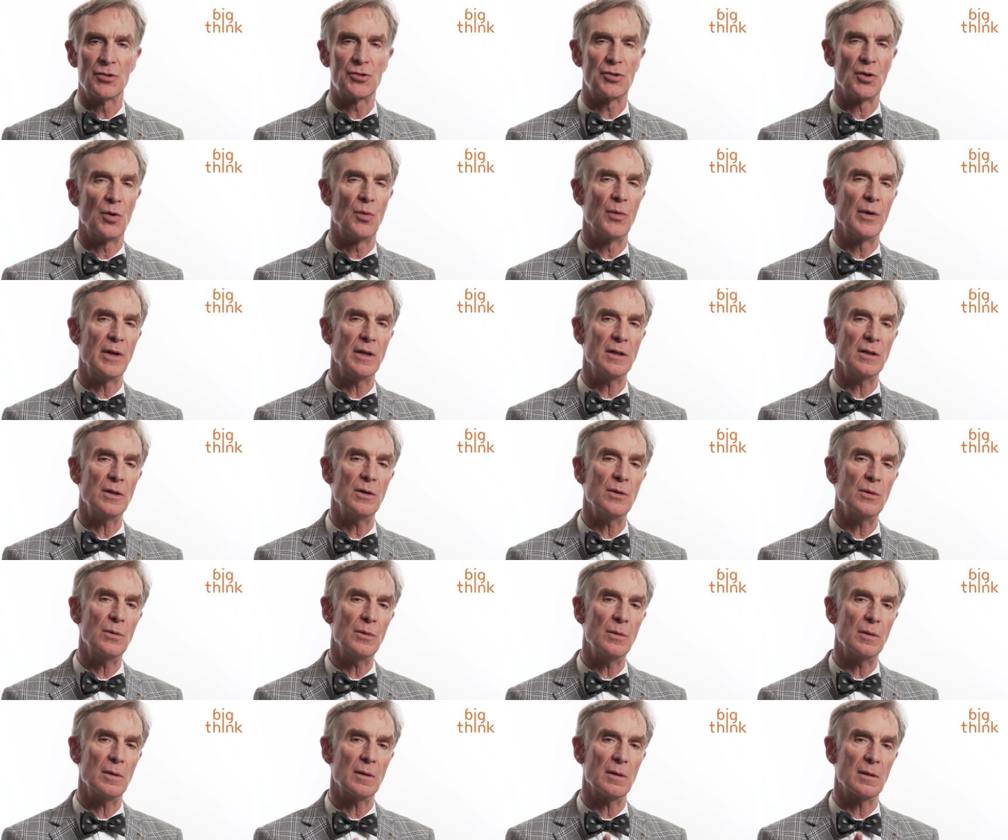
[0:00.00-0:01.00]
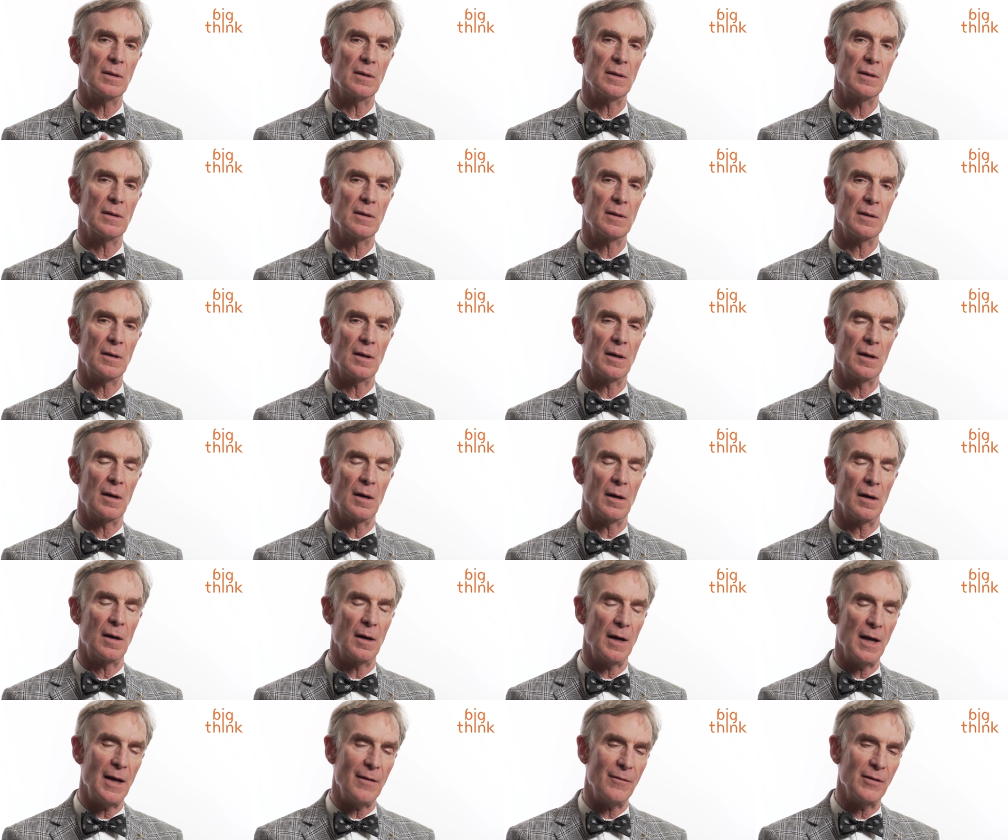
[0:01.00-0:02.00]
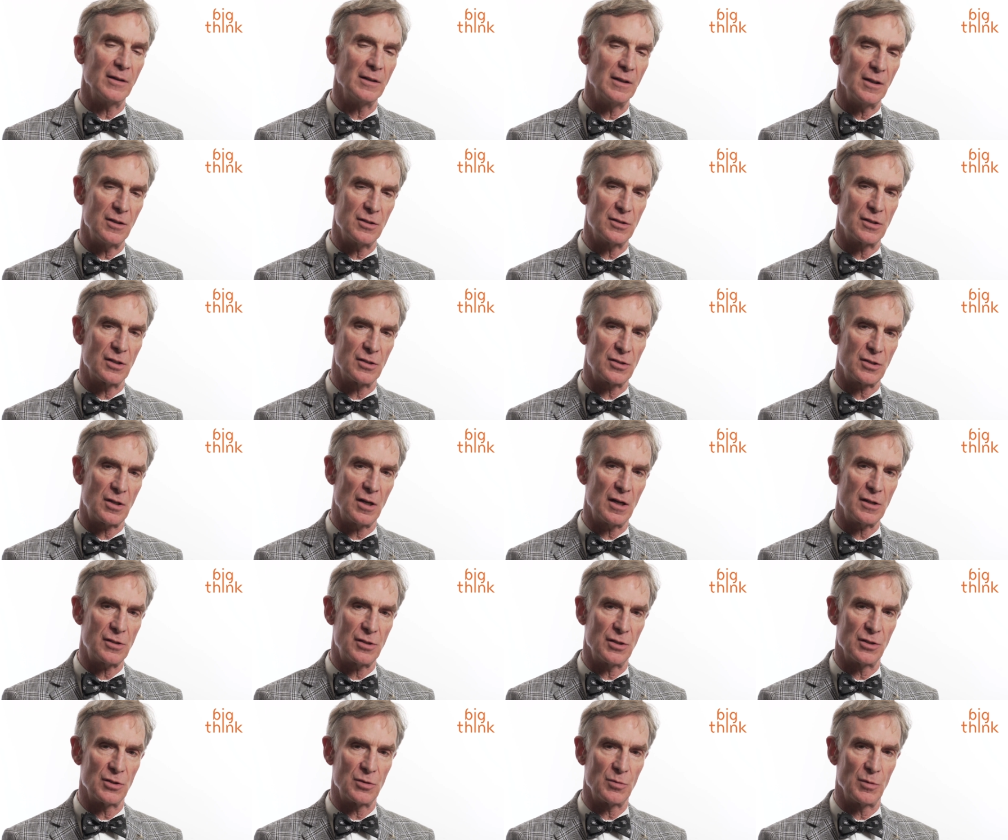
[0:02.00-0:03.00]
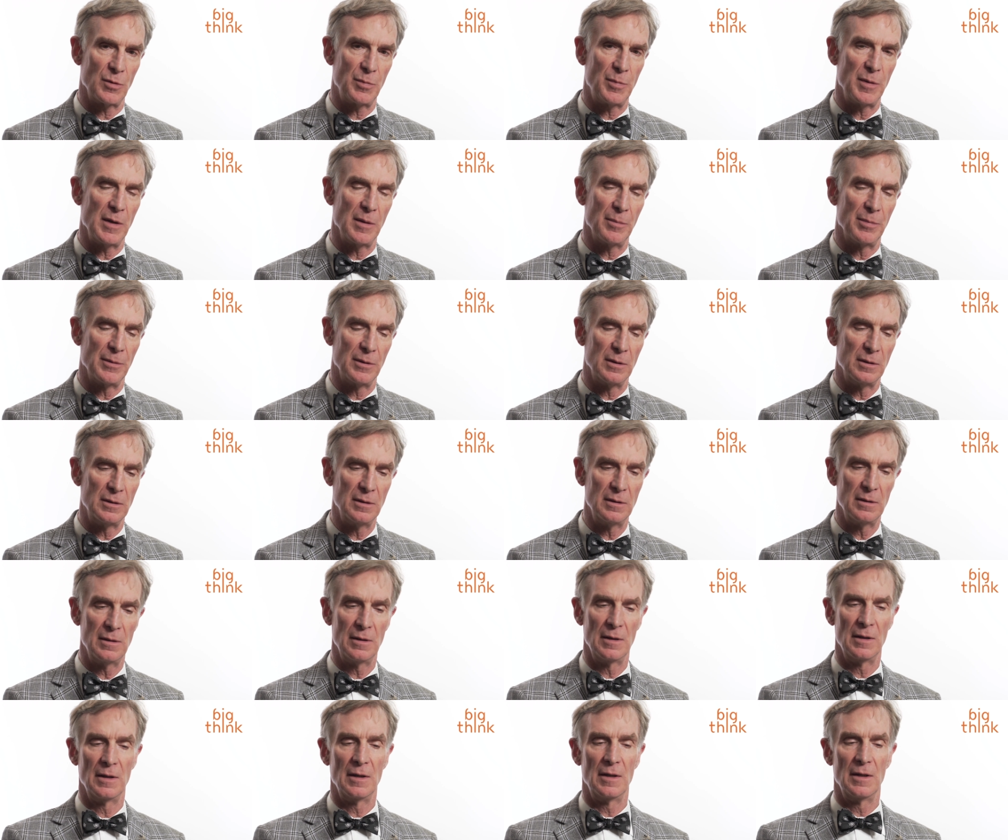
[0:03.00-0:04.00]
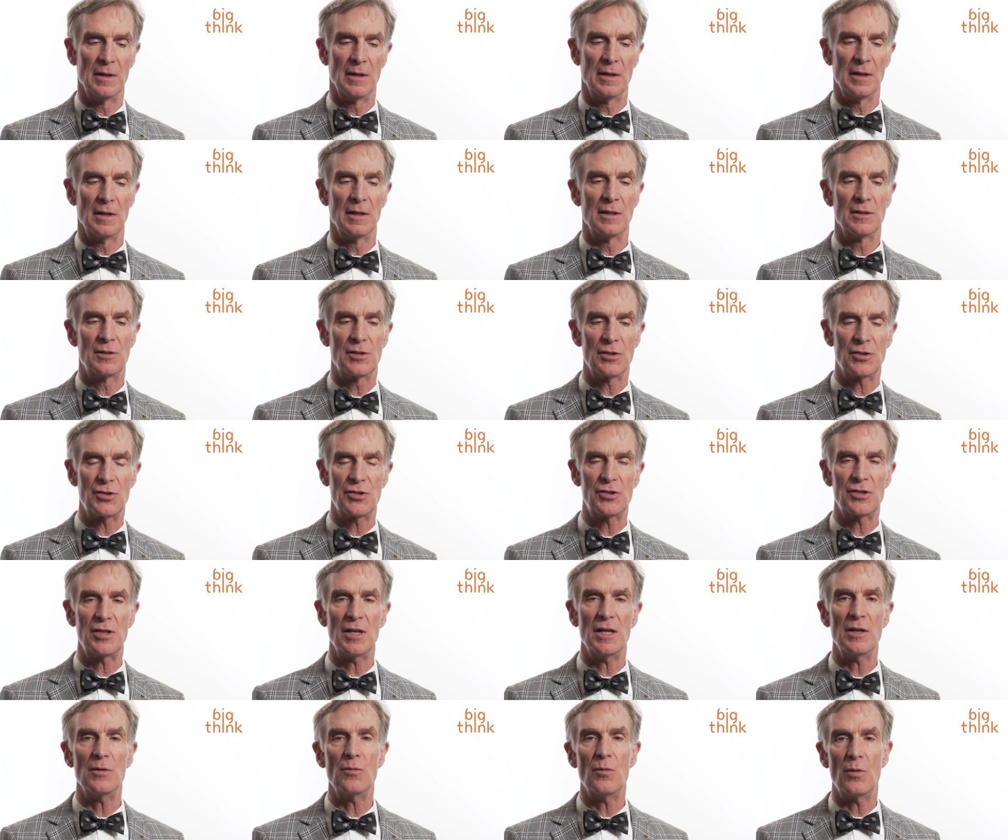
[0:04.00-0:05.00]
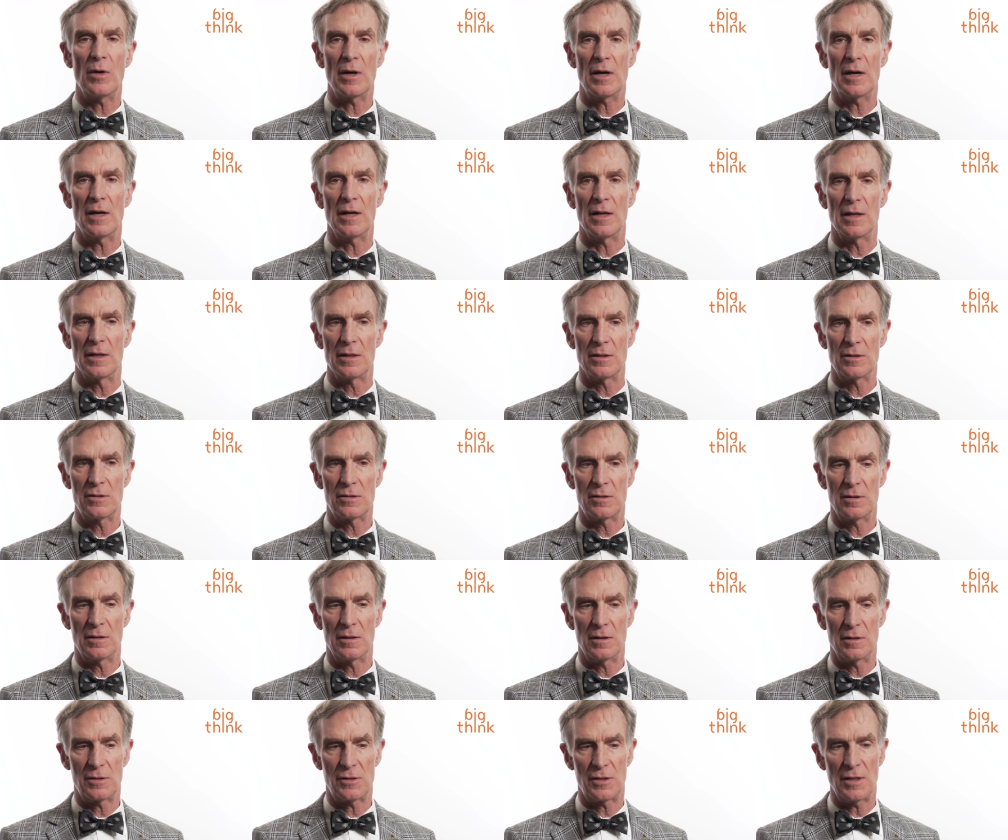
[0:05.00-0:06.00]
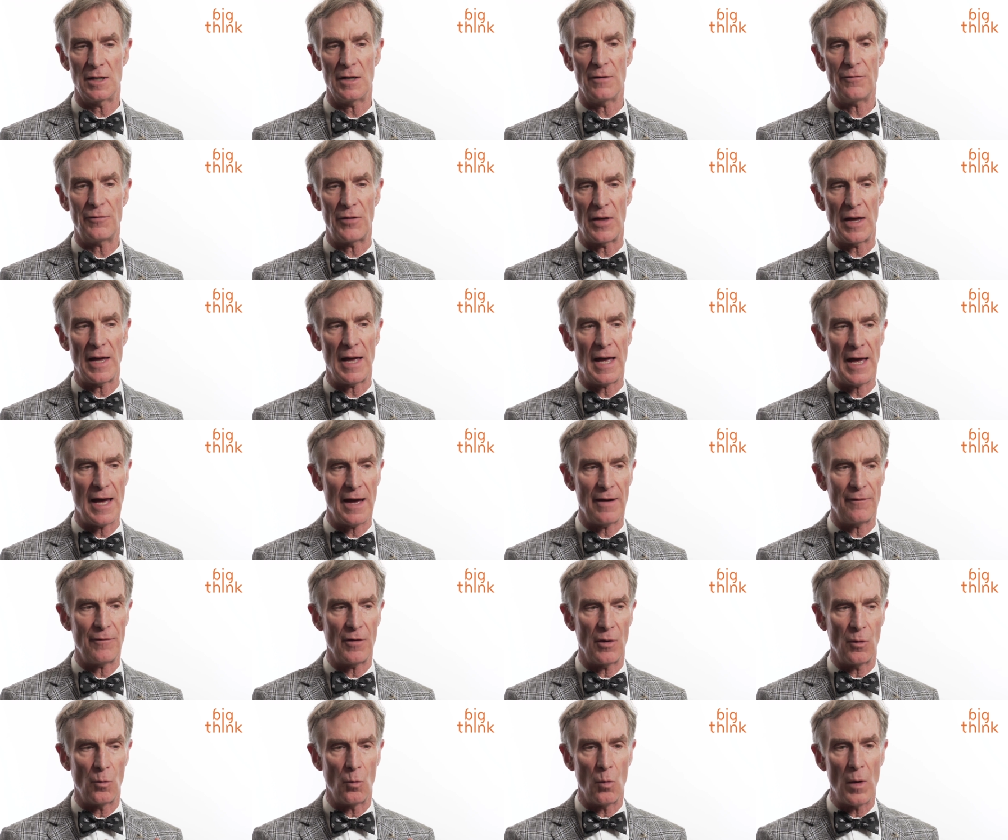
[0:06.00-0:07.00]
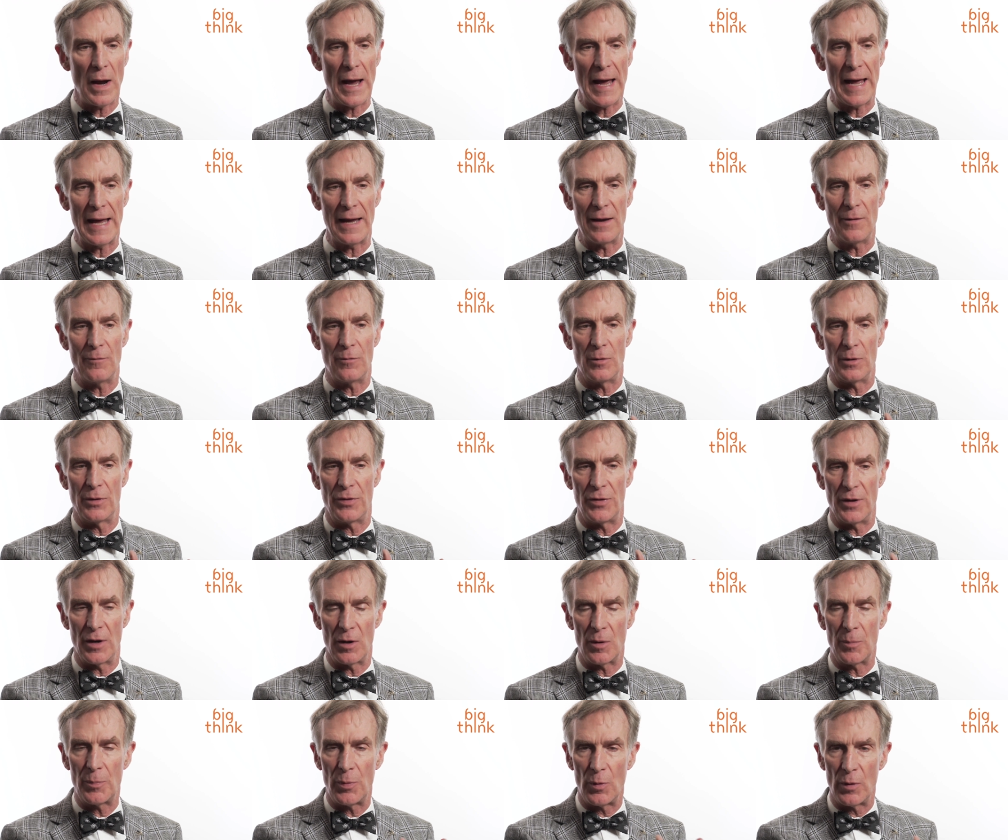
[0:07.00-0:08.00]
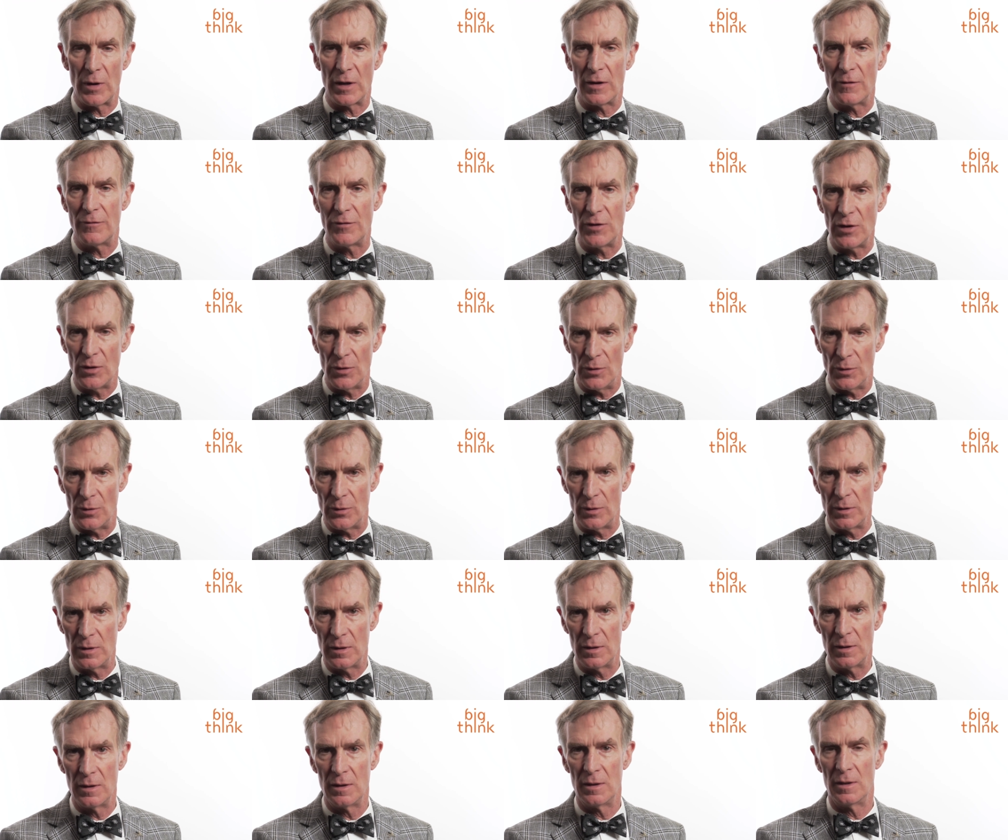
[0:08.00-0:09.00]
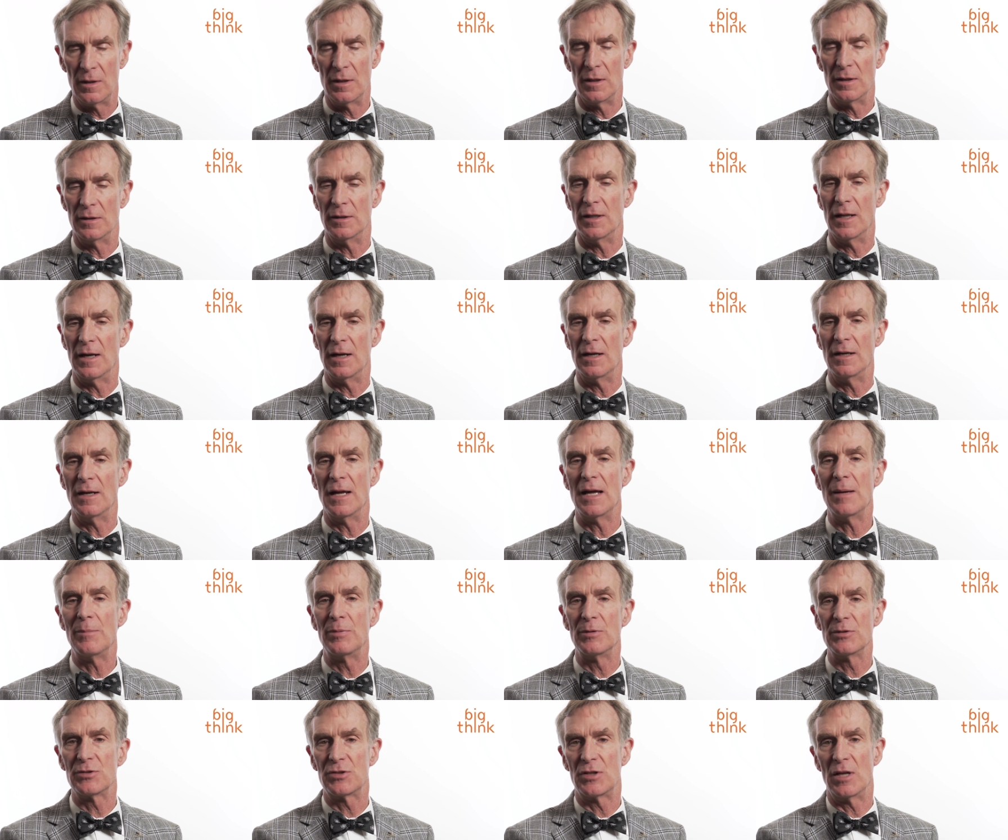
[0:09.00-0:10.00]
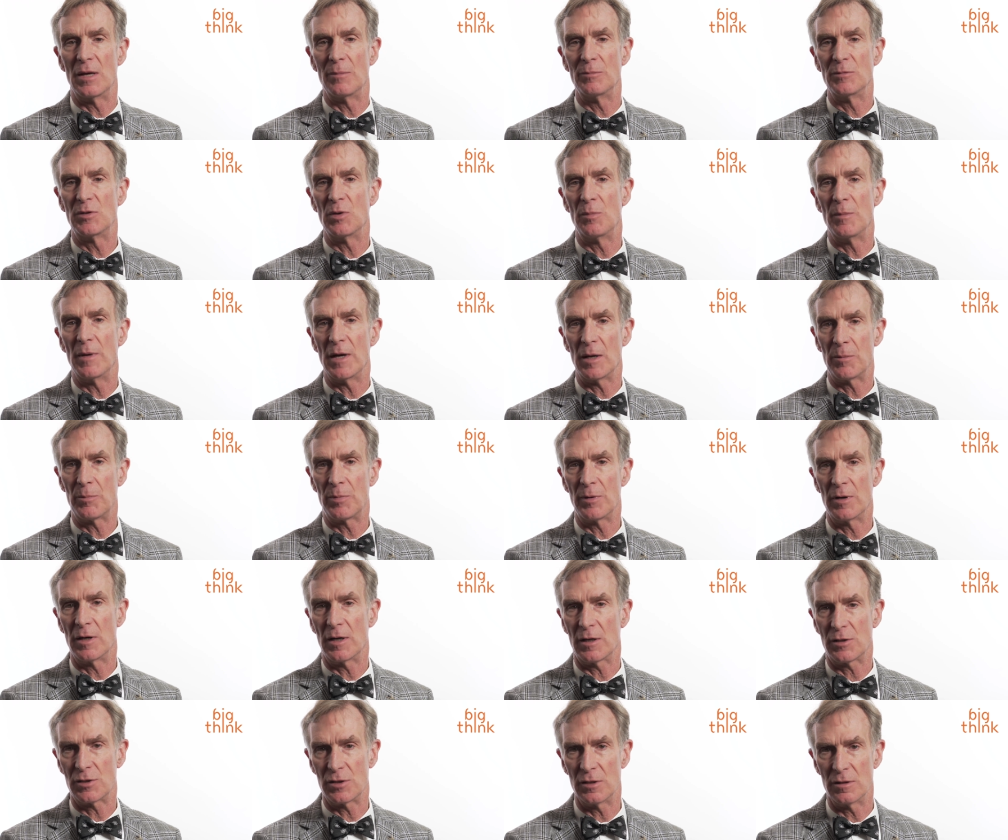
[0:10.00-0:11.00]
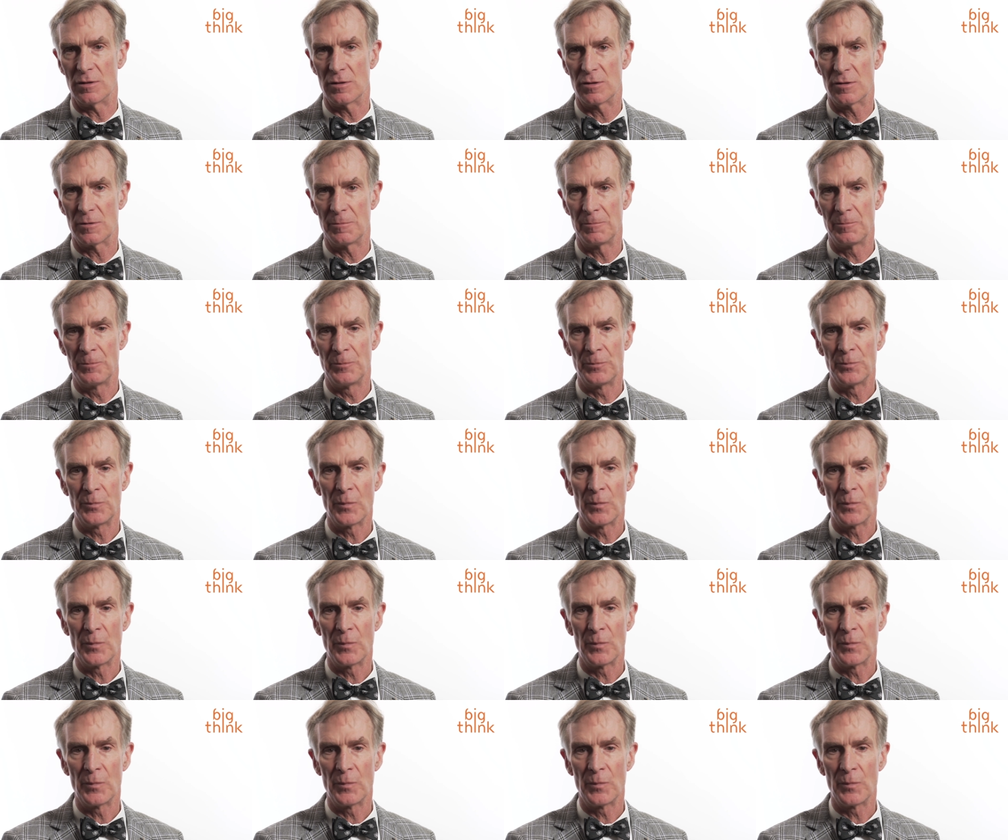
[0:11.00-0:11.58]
So when you are having these discussions with people, just see what it is, see if they have a way with their point of view that enables them to make predictions.